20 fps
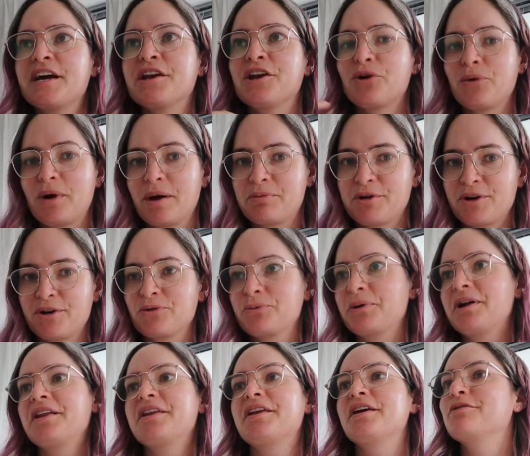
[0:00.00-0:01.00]
I know our product
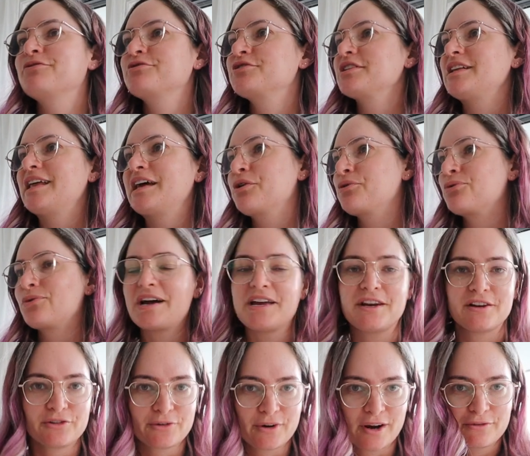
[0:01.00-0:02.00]
well enough to like
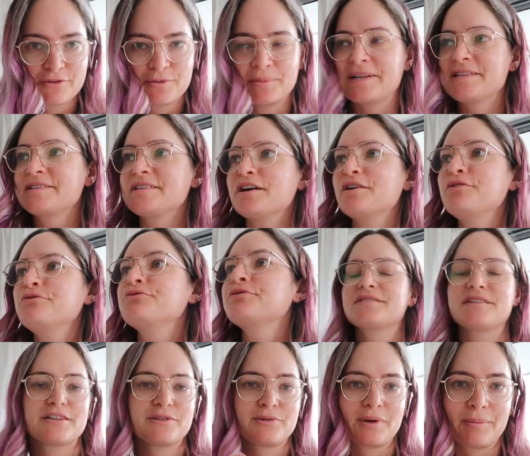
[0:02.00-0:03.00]
write a draft myself.
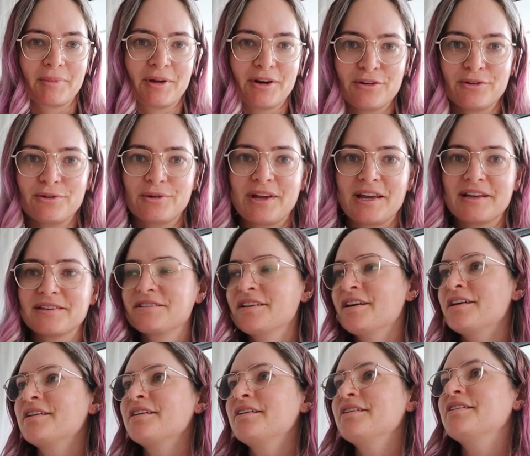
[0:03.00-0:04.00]
So that's what I'm gonna do to get
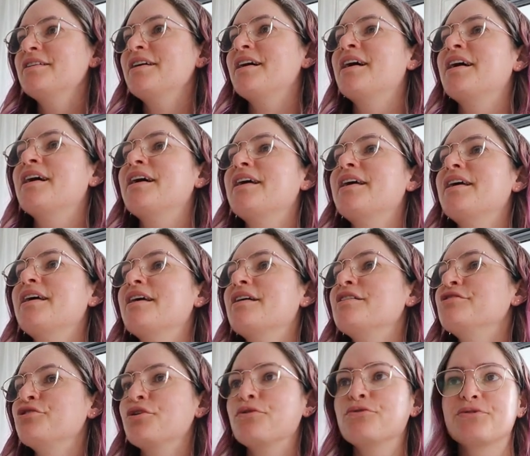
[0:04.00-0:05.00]
started.
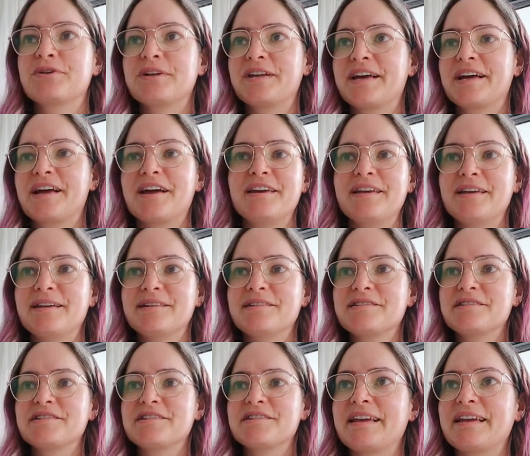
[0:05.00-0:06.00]
I don't feel like I
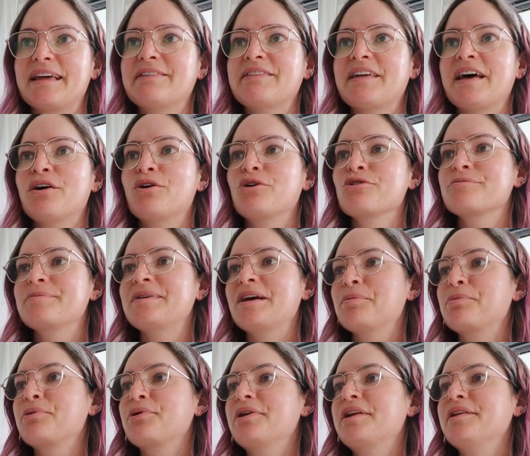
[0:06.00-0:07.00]
need let that hold me
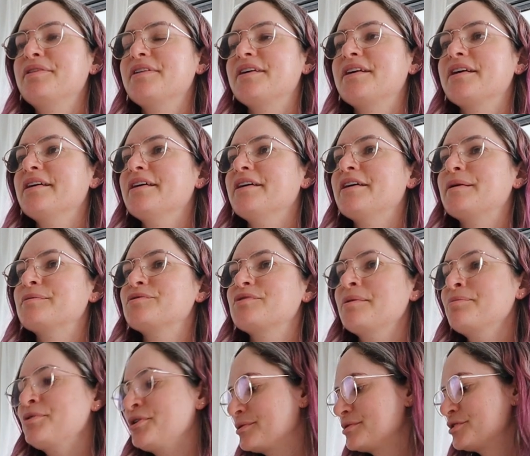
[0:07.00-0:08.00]
up or anything. Um, so
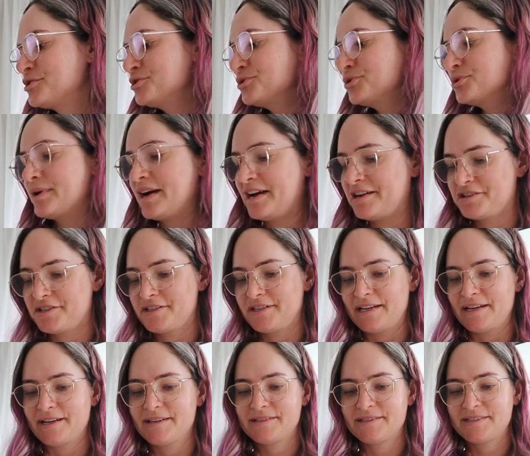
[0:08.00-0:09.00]
I'm going to
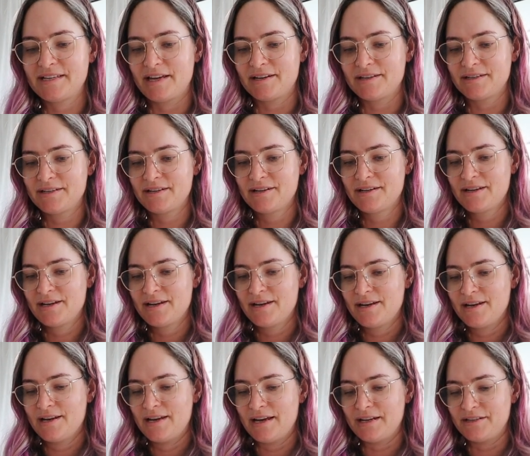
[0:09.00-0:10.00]
actually set
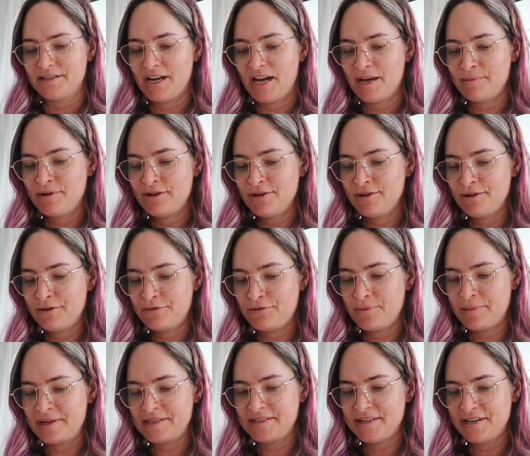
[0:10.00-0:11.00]
a timer
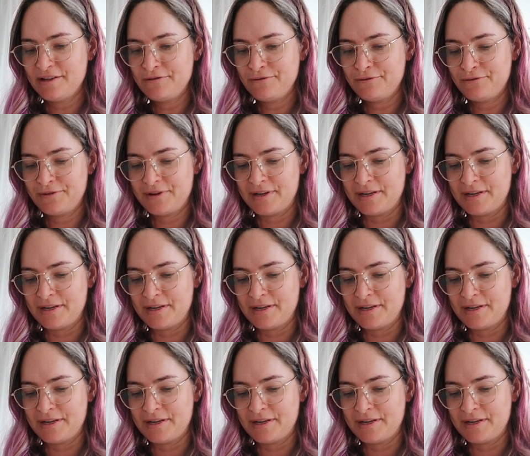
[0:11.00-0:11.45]
for myself.